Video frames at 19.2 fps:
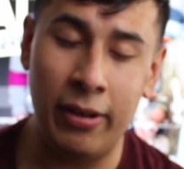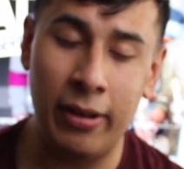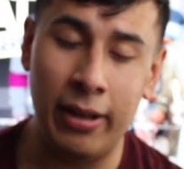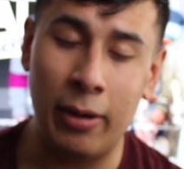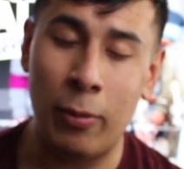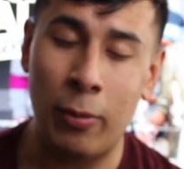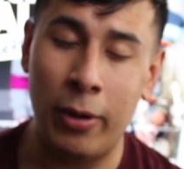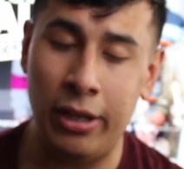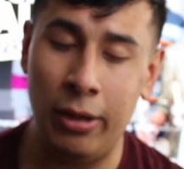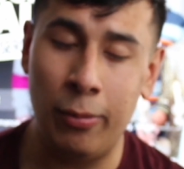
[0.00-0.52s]
Like
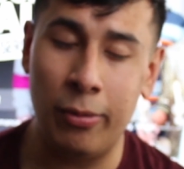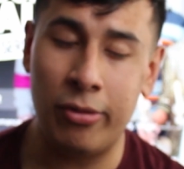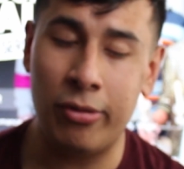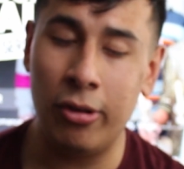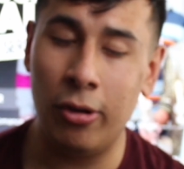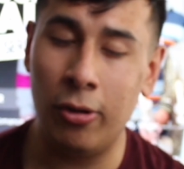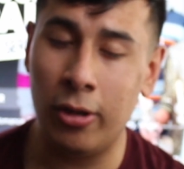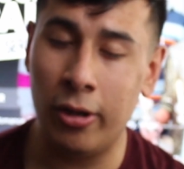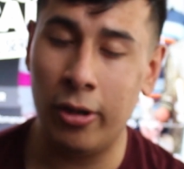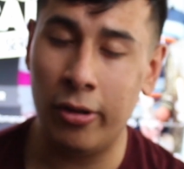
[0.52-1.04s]
Ricky was so
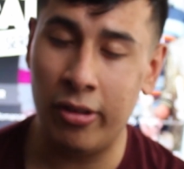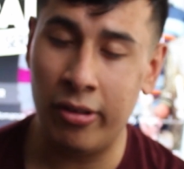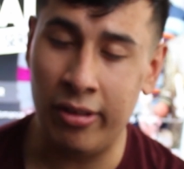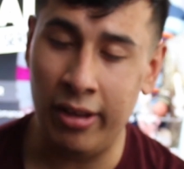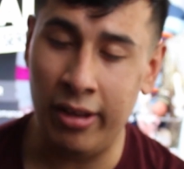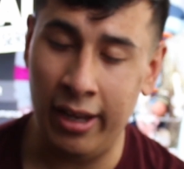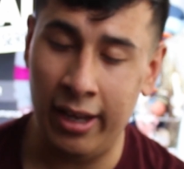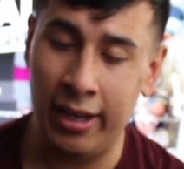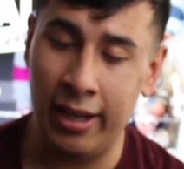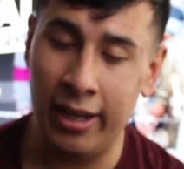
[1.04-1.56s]
close to
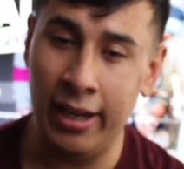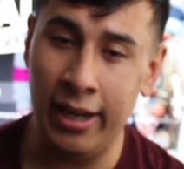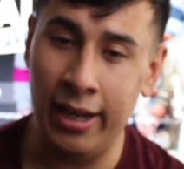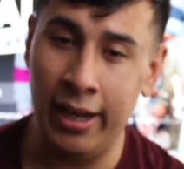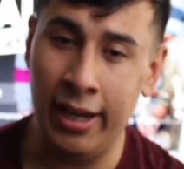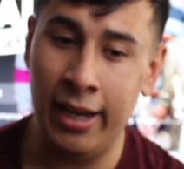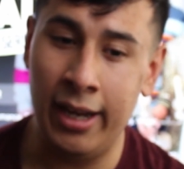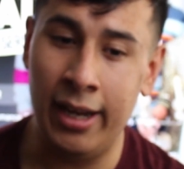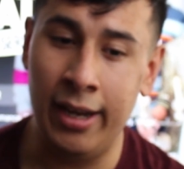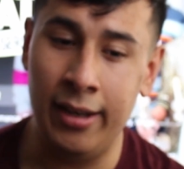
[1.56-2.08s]
saying it,
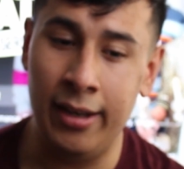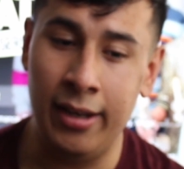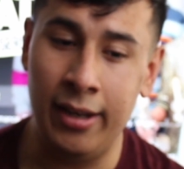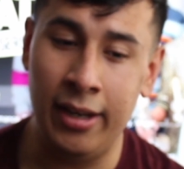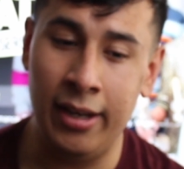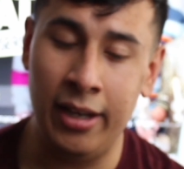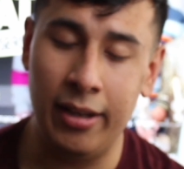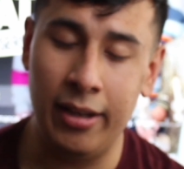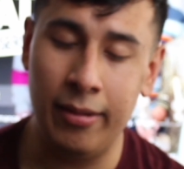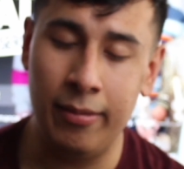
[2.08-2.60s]
and
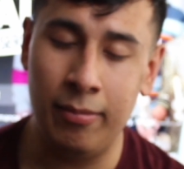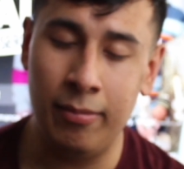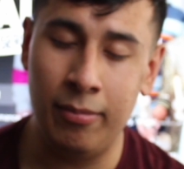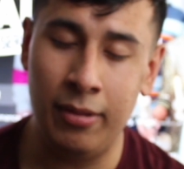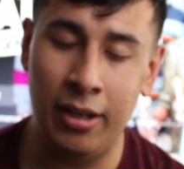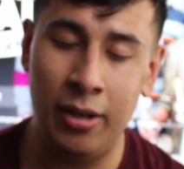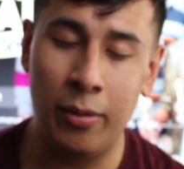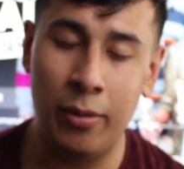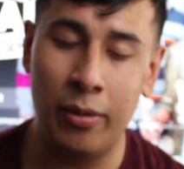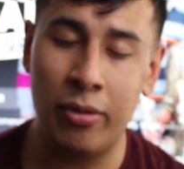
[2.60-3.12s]

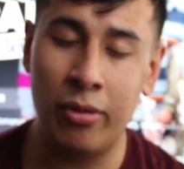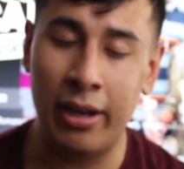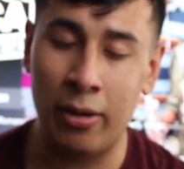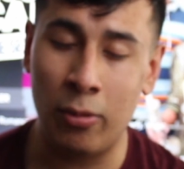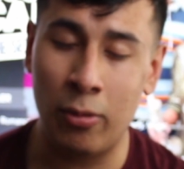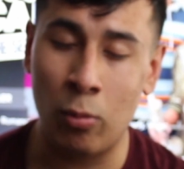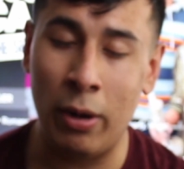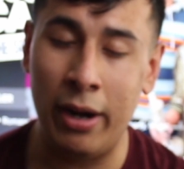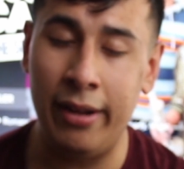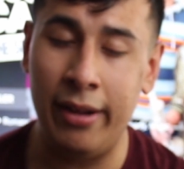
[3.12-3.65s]
Nini was like
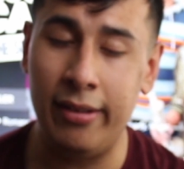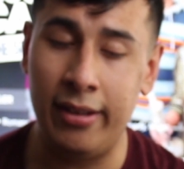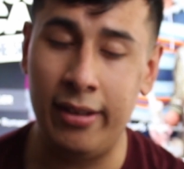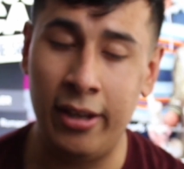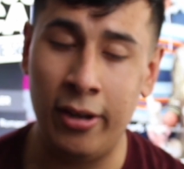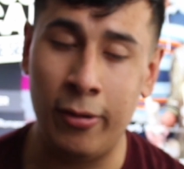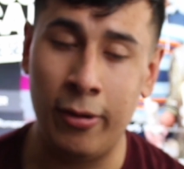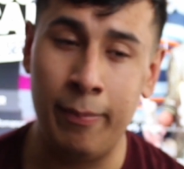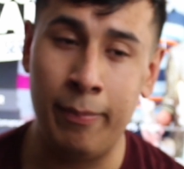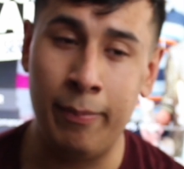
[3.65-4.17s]
ready to
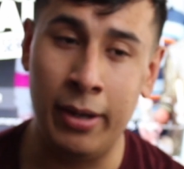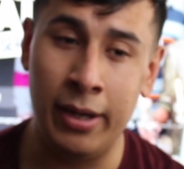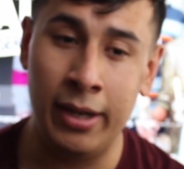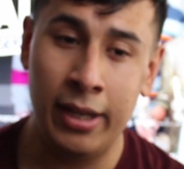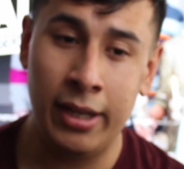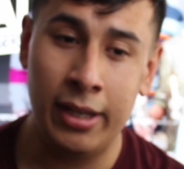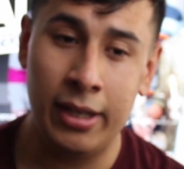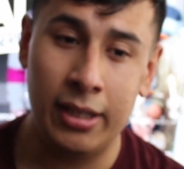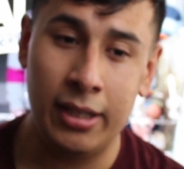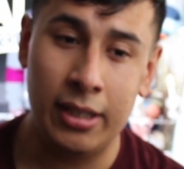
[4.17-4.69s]
hear it, but
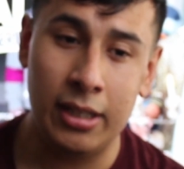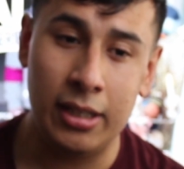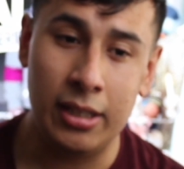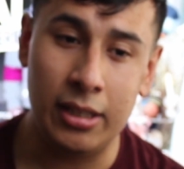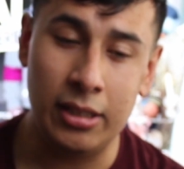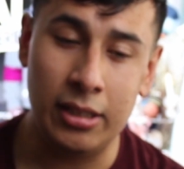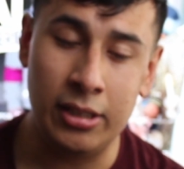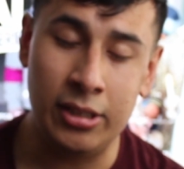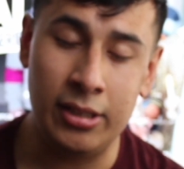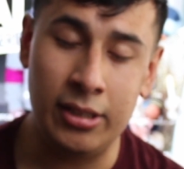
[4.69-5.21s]

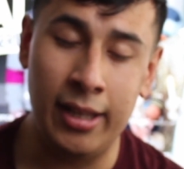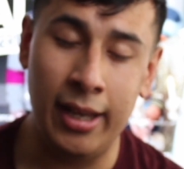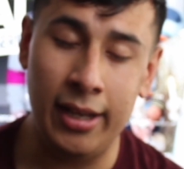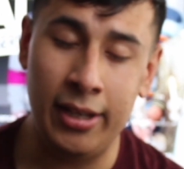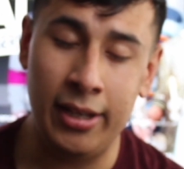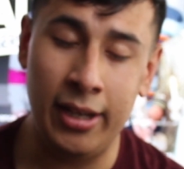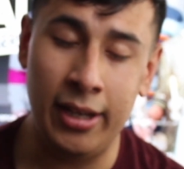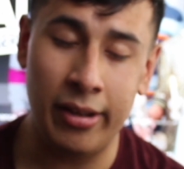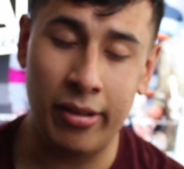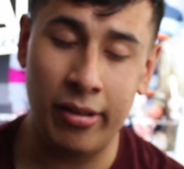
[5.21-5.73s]

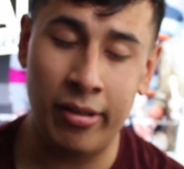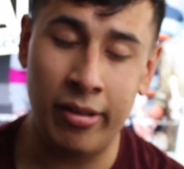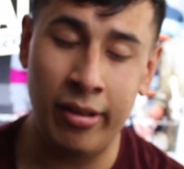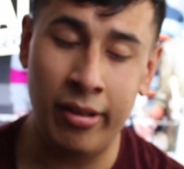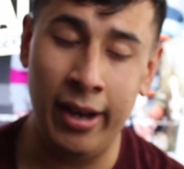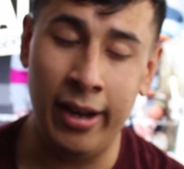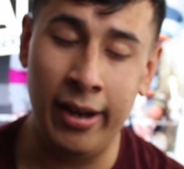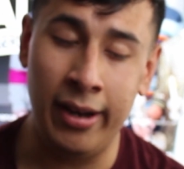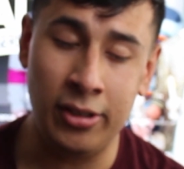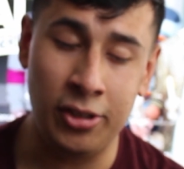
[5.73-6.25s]
he doesn't
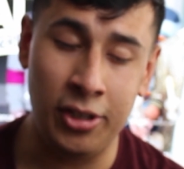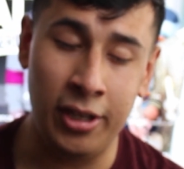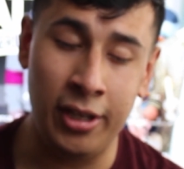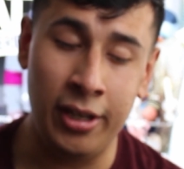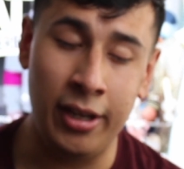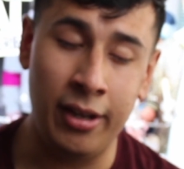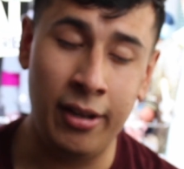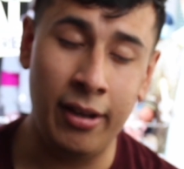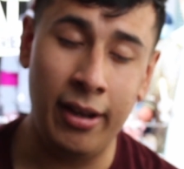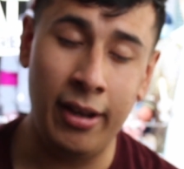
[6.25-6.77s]
say
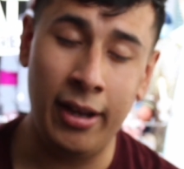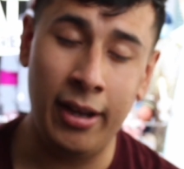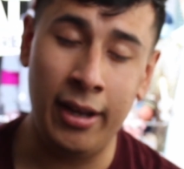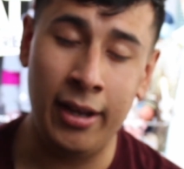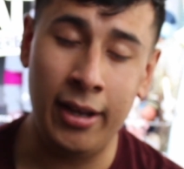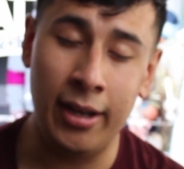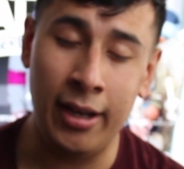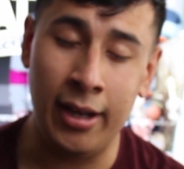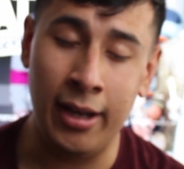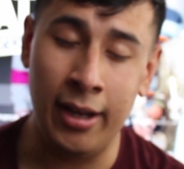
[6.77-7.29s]
it,
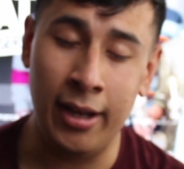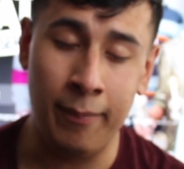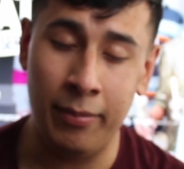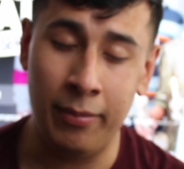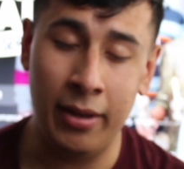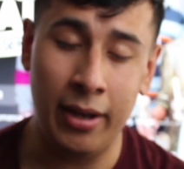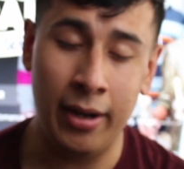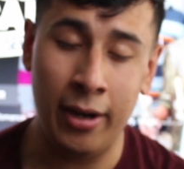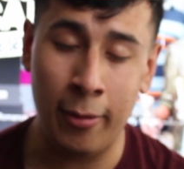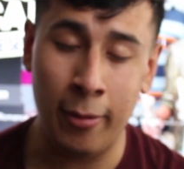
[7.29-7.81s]
and
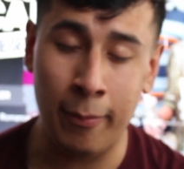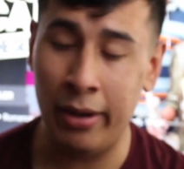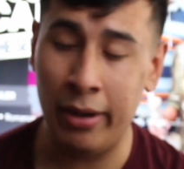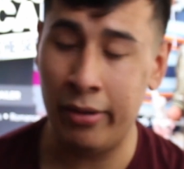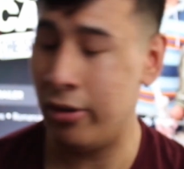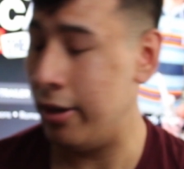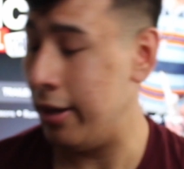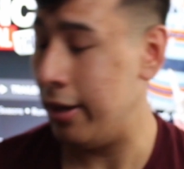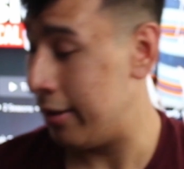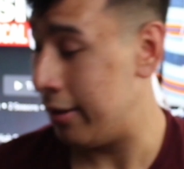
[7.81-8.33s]
her bus
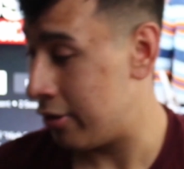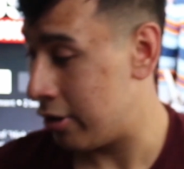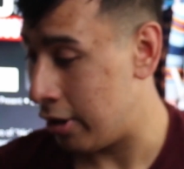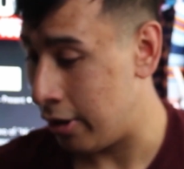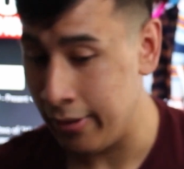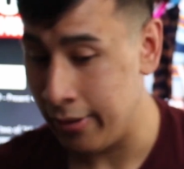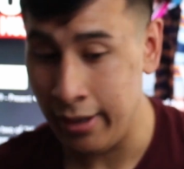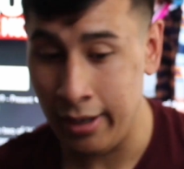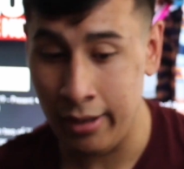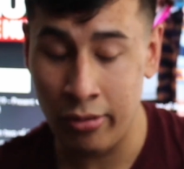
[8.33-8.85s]
gets
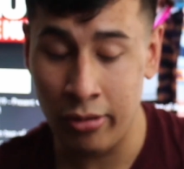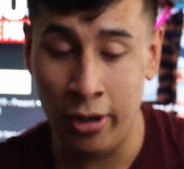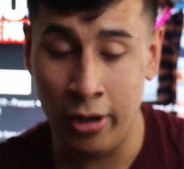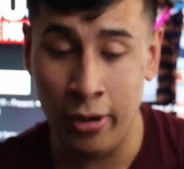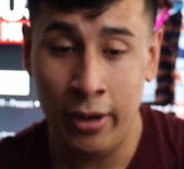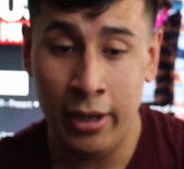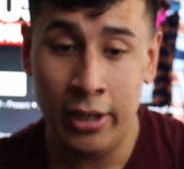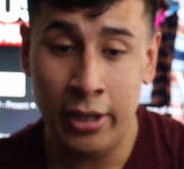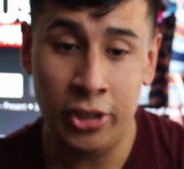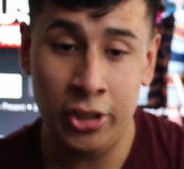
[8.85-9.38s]
called in, so
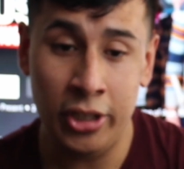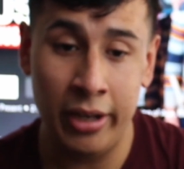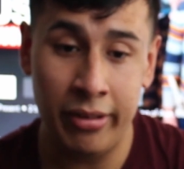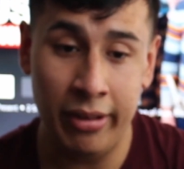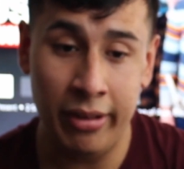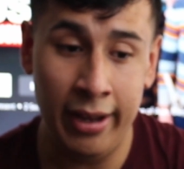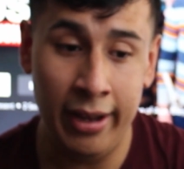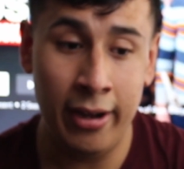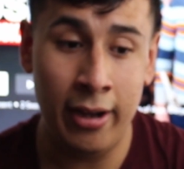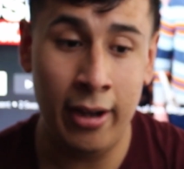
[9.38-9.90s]
she has to
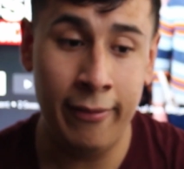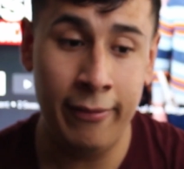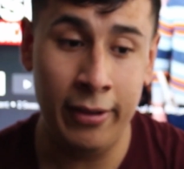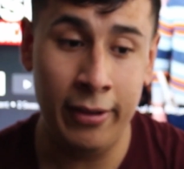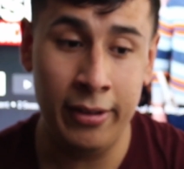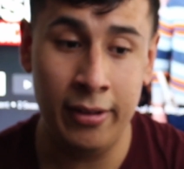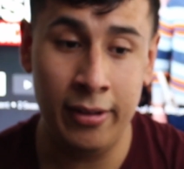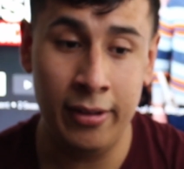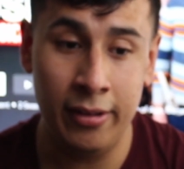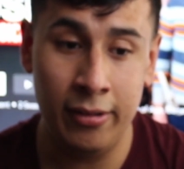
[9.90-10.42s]
head off,
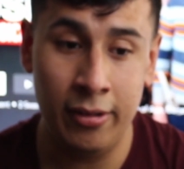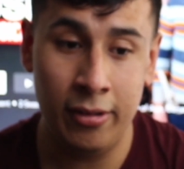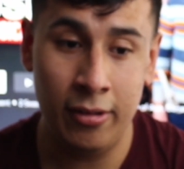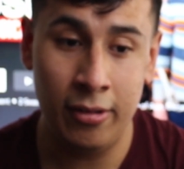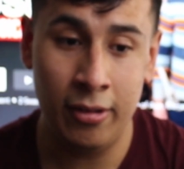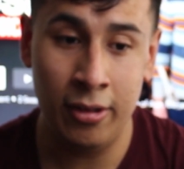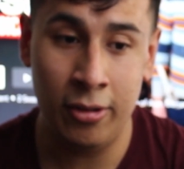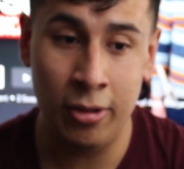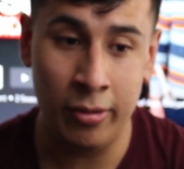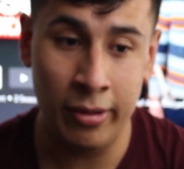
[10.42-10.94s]
and
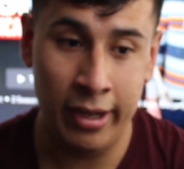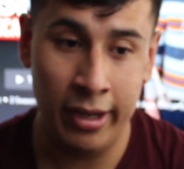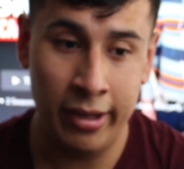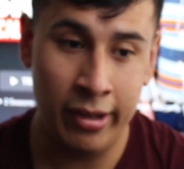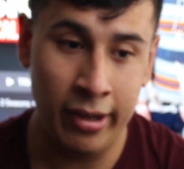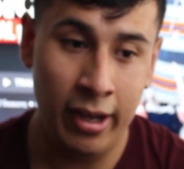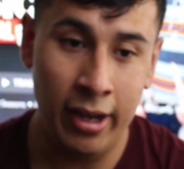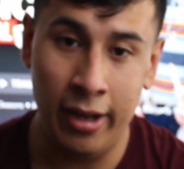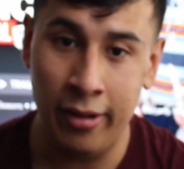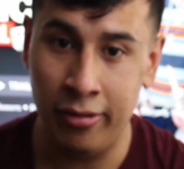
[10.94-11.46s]
the two's like,
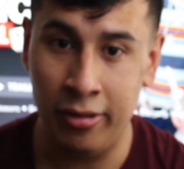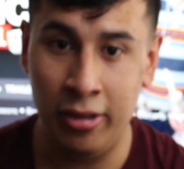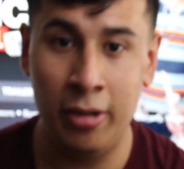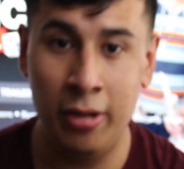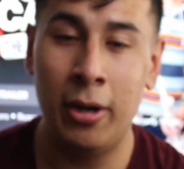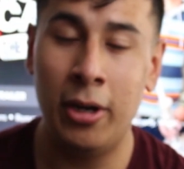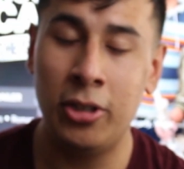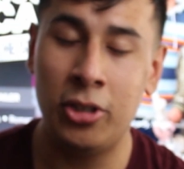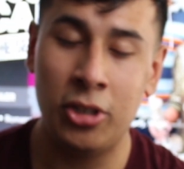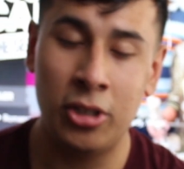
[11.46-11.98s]
hey, I'll see you in
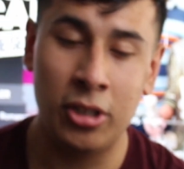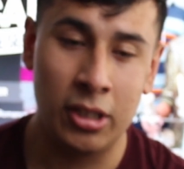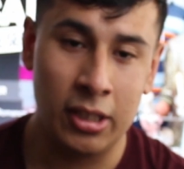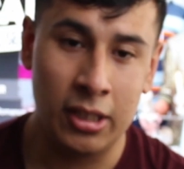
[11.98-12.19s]
March.